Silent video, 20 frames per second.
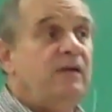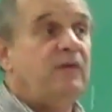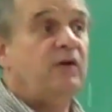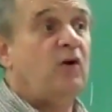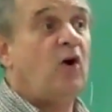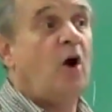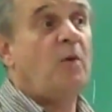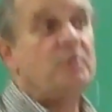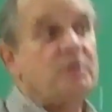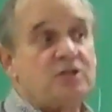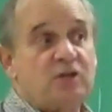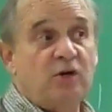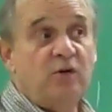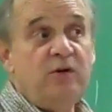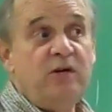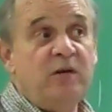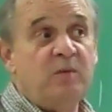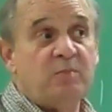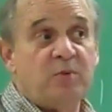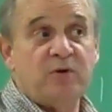The corpus
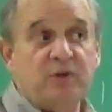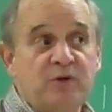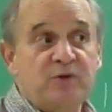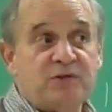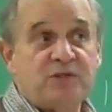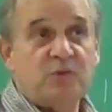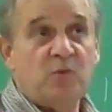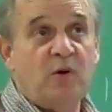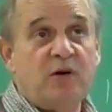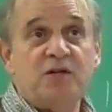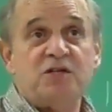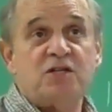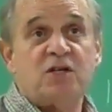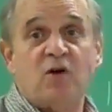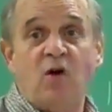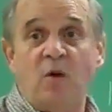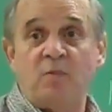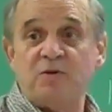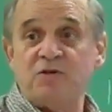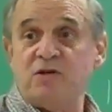luteum produces. What is the
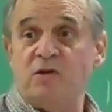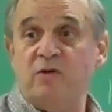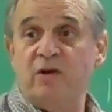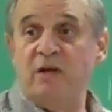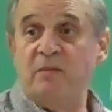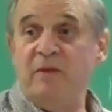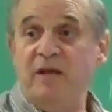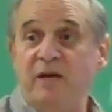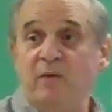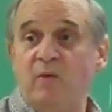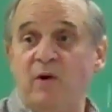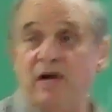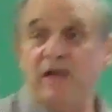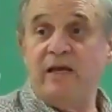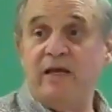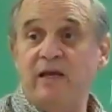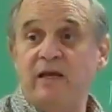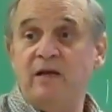corpus luteum anyway?